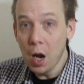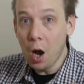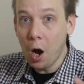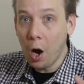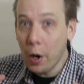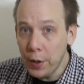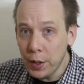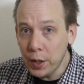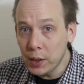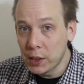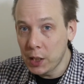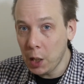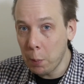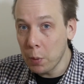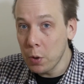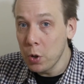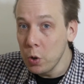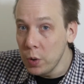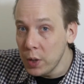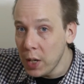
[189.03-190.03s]
I know
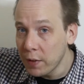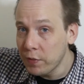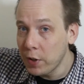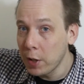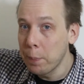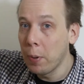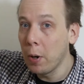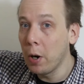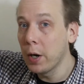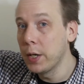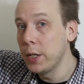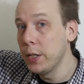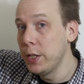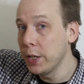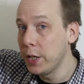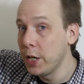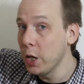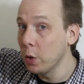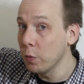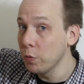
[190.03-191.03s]
someone who left a parking
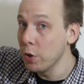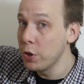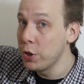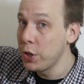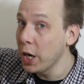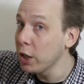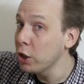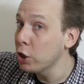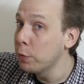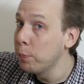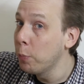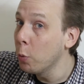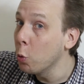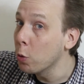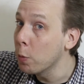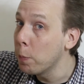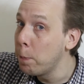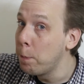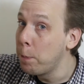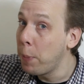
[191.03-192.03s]
ticket on the
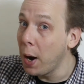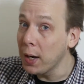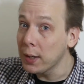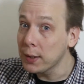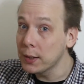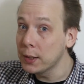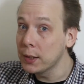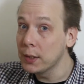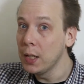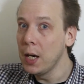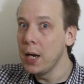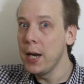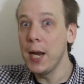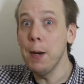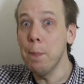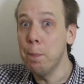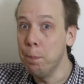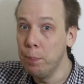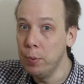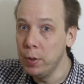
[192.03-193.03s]
dashboard, but
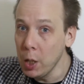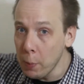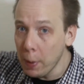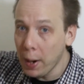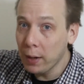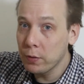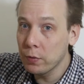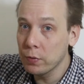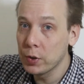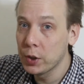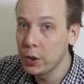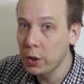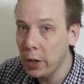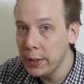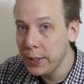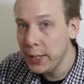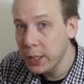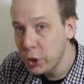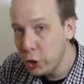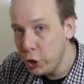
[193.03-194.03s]
it blew out of
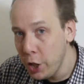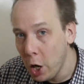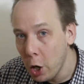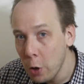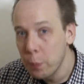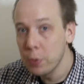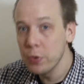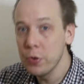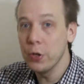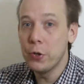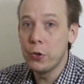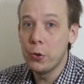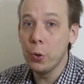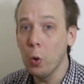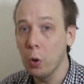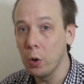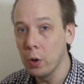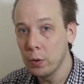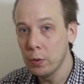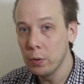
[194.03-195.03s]
sight as she opened the
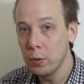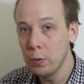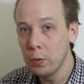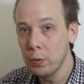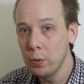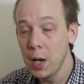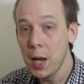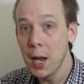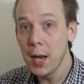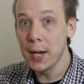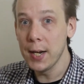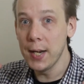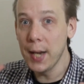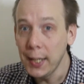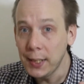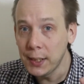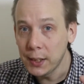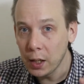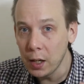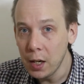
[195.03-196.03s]
door.
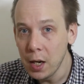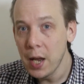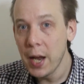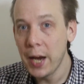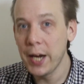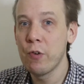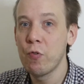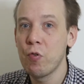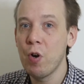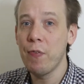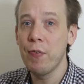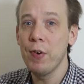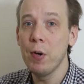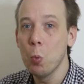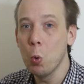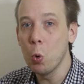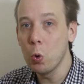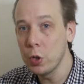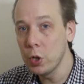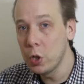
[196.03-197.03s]
Later, a traffic
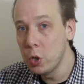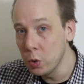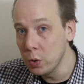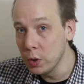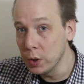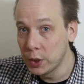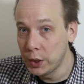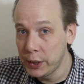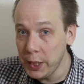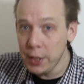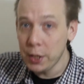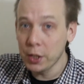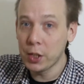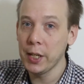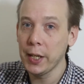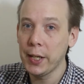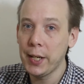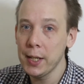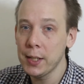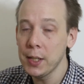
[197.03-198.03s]
warden couldn't see the
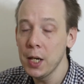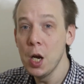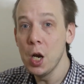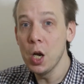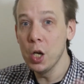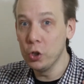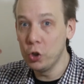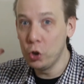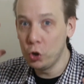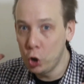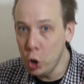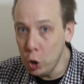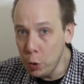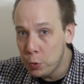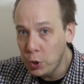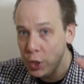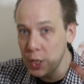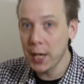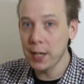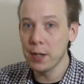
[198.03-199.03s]
ticket, assumed
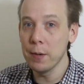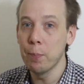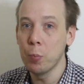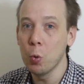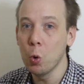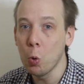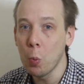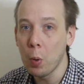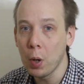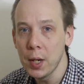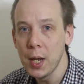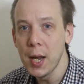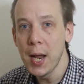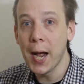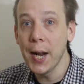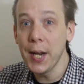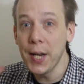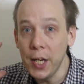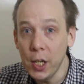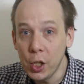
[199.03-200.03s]
she hadn't bought one,
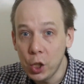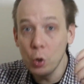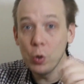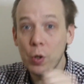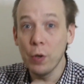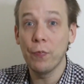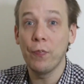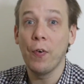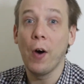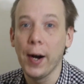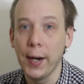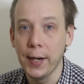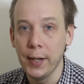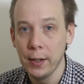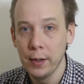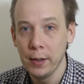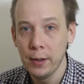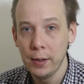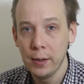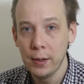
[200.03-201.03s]
and issued a fine.
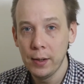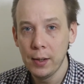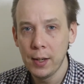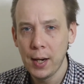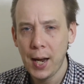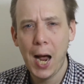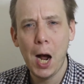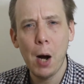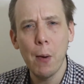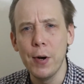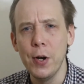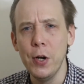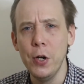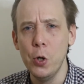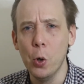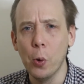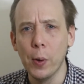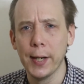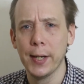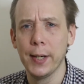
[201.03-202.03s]
How
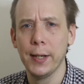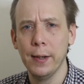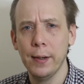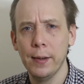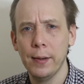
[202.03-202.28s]
annoying.